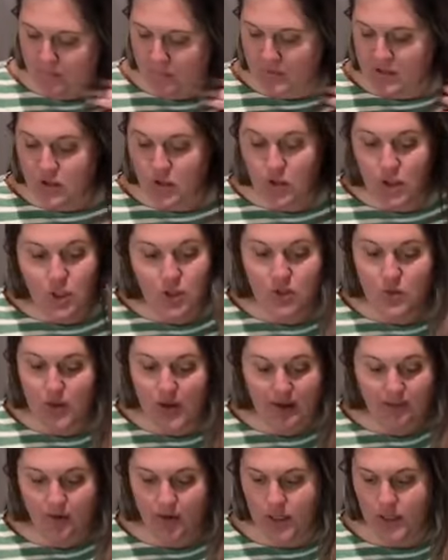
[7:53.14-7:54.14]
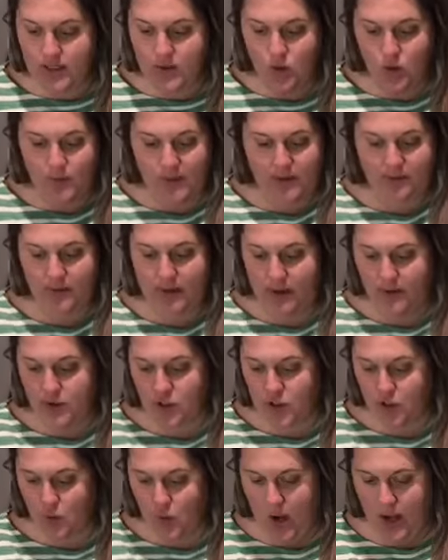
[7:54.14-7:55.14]
So you can use whatever assortment of
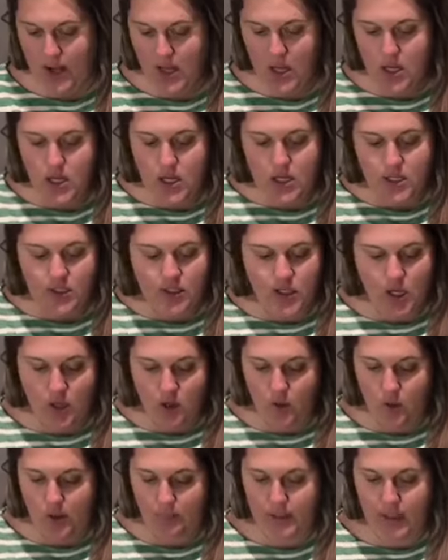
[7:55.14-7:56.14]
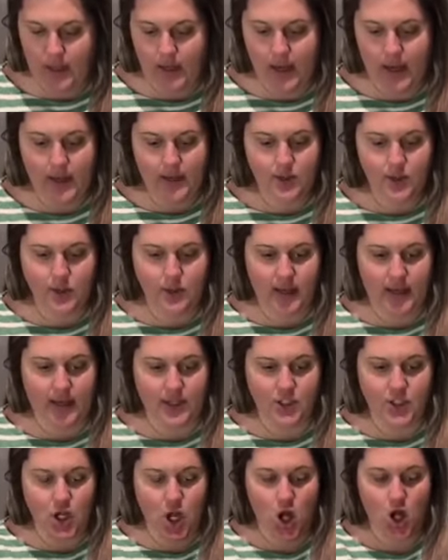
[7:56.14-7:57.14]
flowers you want. So I'm gonna kind of do like the
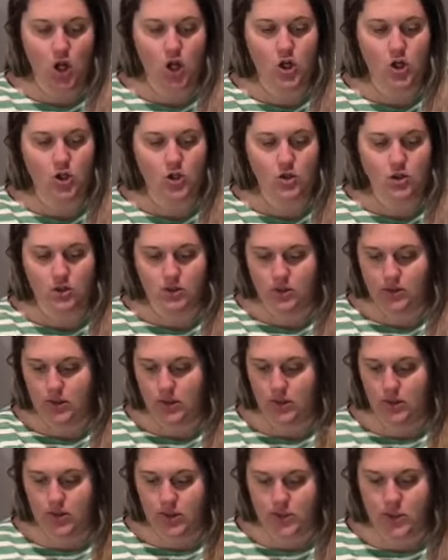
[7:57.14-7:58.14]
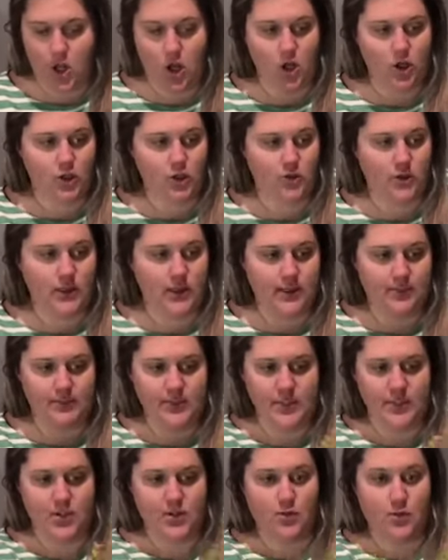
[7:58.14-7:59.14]
tall
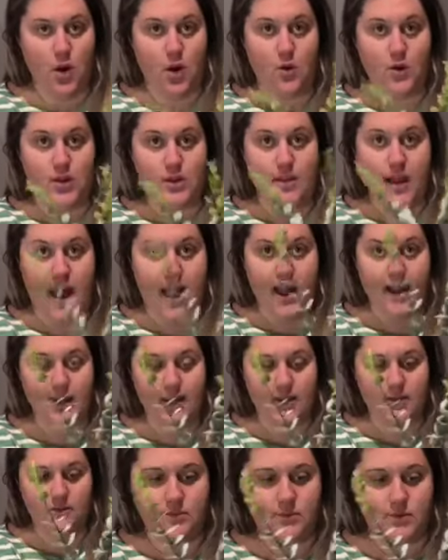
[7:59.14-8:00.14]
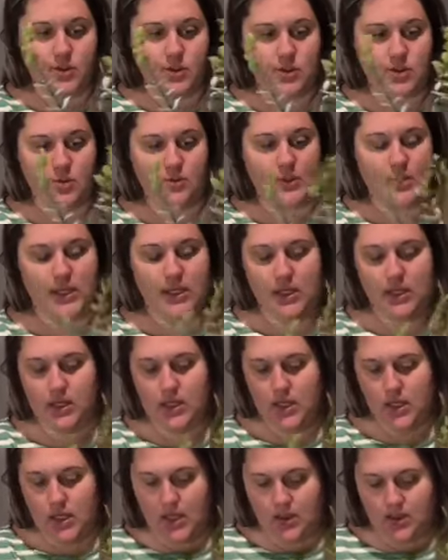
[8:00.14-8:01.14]
eucalyptus, a row in the back. So this will be
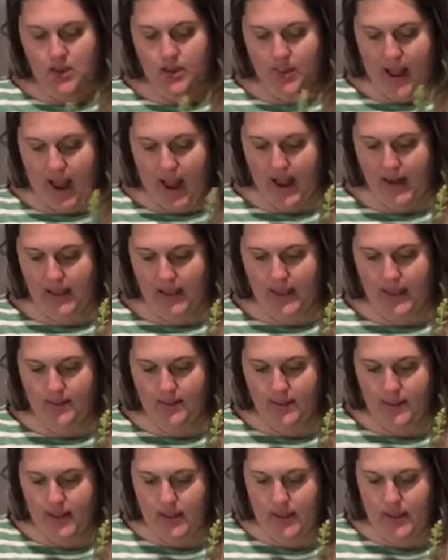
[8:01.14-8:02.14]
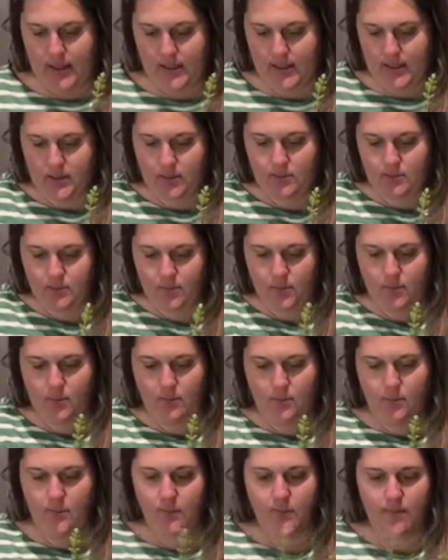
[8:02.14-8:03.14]
the back, and then
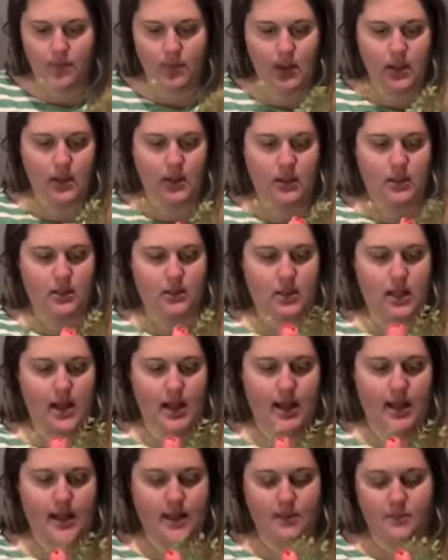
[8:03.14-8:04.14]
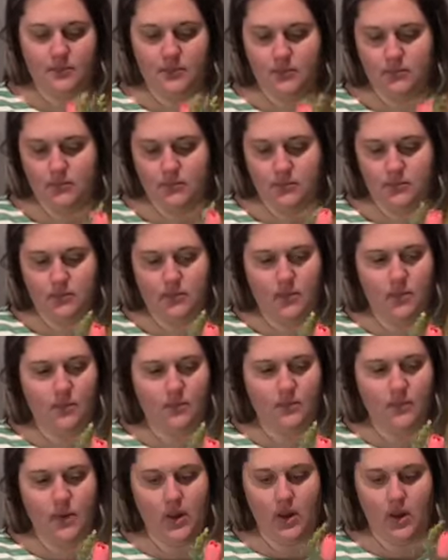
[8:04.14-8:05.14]
like
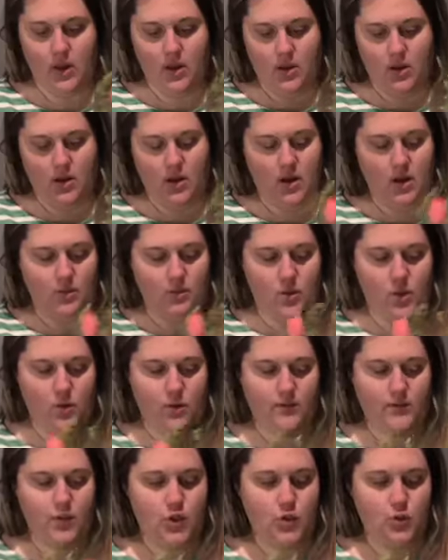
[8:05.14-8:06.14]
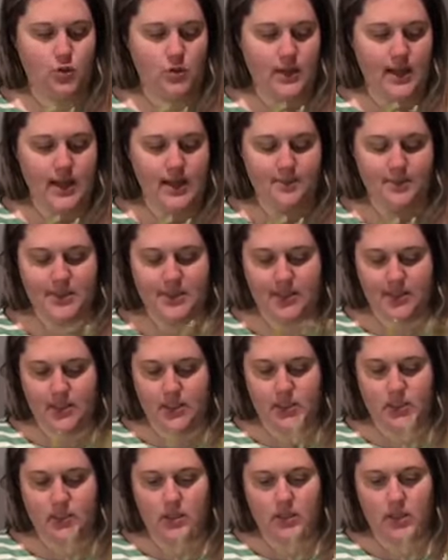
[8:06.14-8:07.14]
a row of tulips,
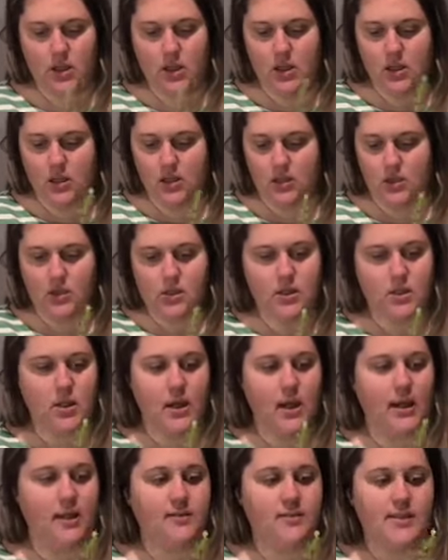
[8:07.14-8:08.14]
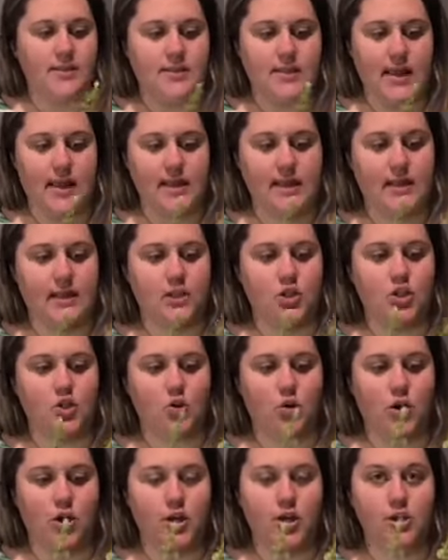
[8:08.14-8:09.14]
kind of slightly
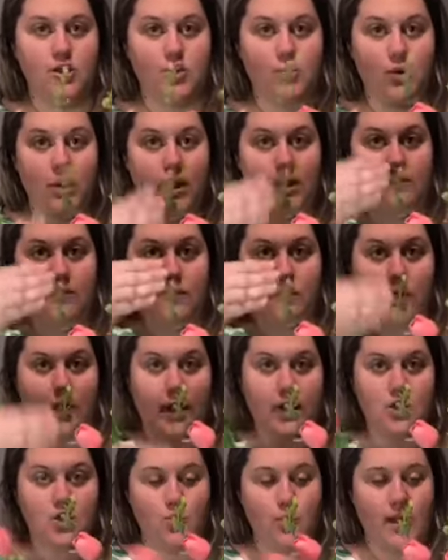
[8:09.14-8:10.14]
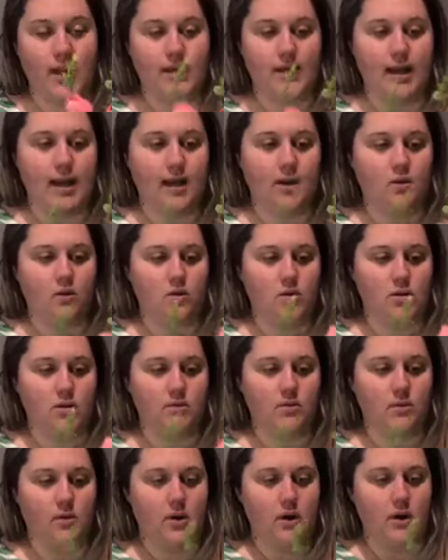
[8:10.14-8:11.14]
shorter, so we'll kind of graduate down.
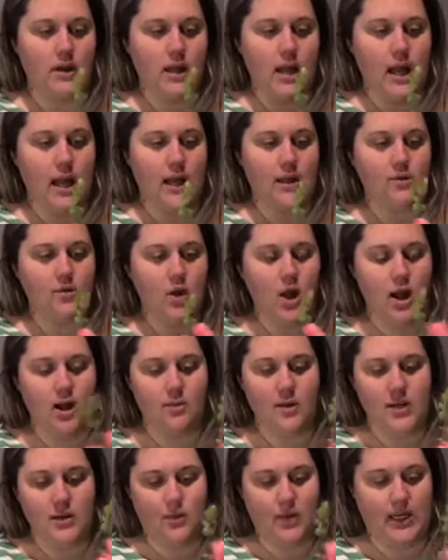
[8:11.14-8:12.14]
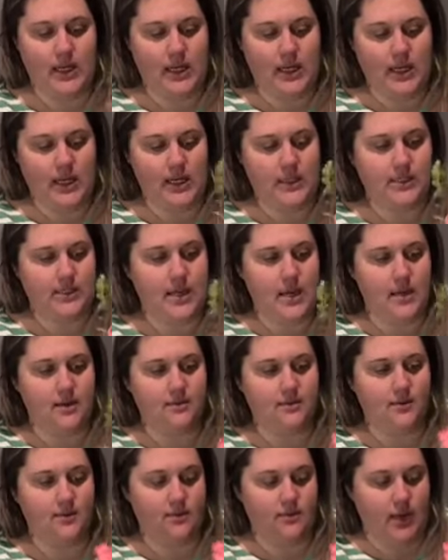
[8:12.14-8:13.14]
I don't know how many we need. It's kind of
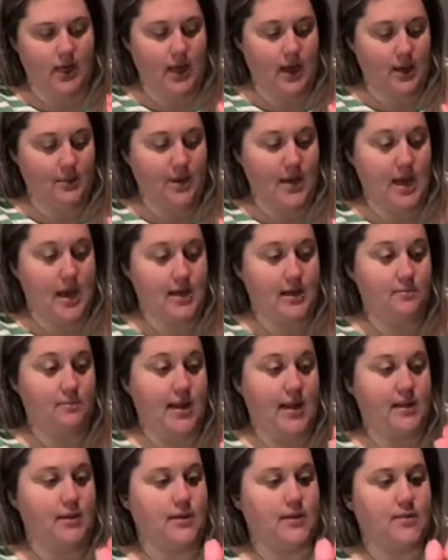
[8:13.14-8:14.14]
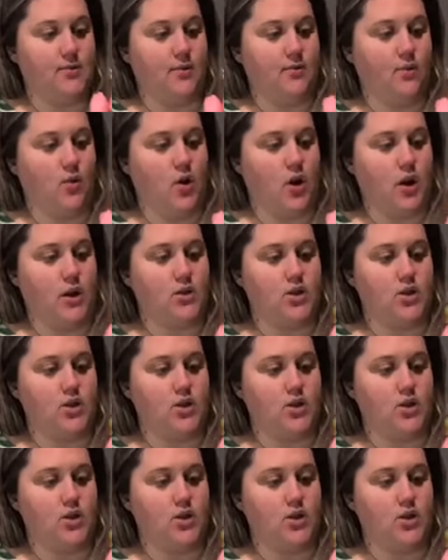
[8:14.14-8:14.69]
like, I mean, I didn't make this before.